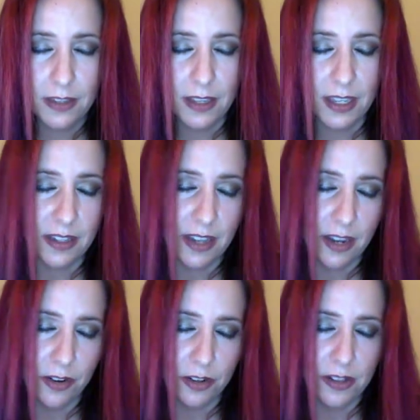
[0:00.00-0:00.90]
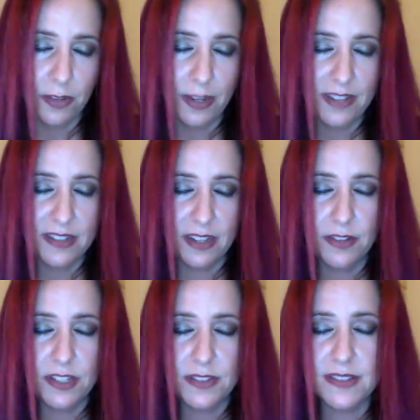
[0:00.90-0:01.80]
Again, counterclockwise down
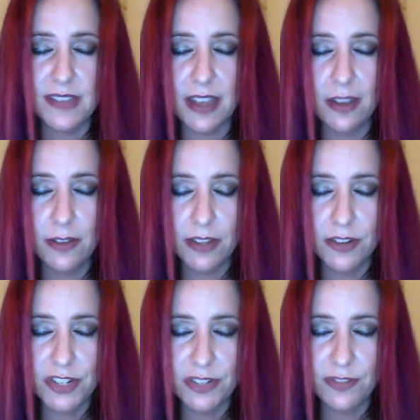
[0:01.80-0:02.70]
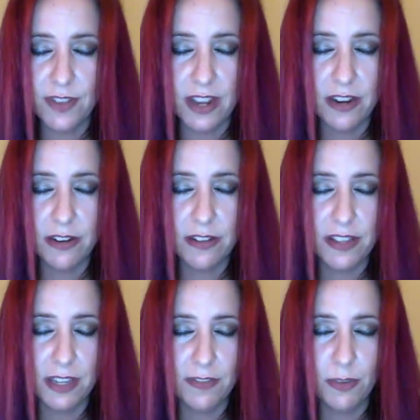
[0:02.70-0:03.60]
to south, energy of fire.
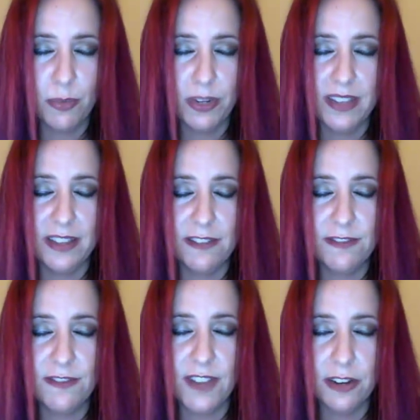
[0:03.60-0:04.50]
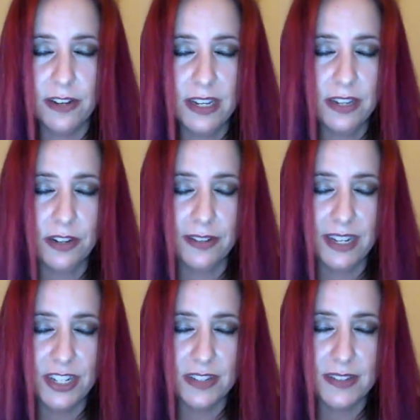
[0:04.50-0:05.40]
Thank you for bringing that fiery,
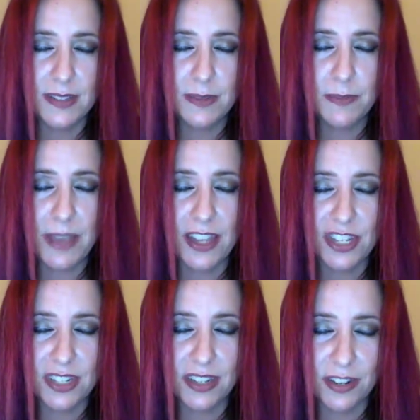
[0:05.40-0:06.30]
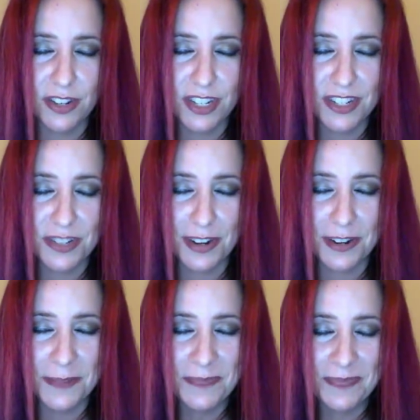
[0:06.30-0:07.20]
courageous, passionate energy to
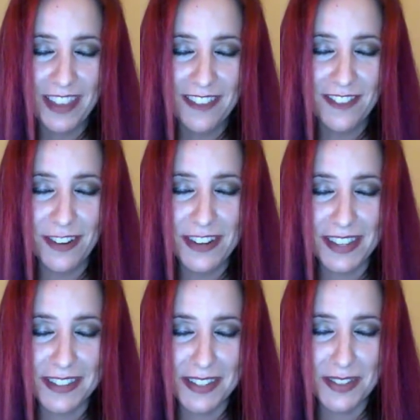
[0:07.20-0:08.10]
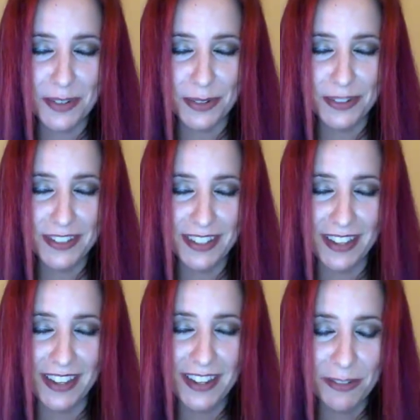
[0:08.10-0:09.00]
our very sexy circle
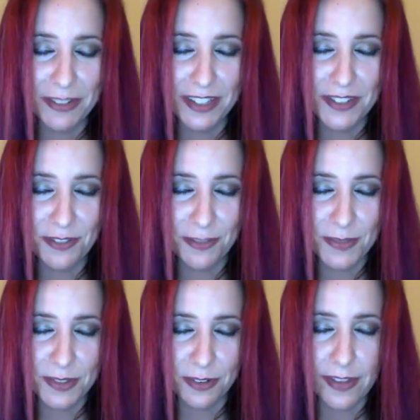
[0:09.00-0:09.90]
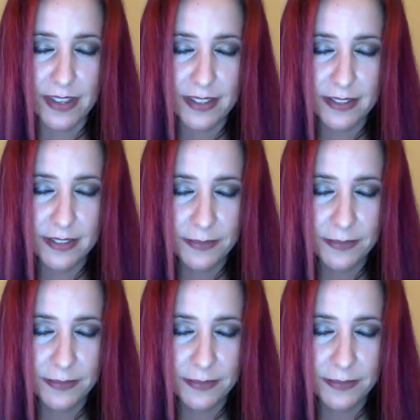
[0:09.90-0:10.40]
tonight. We release you from service.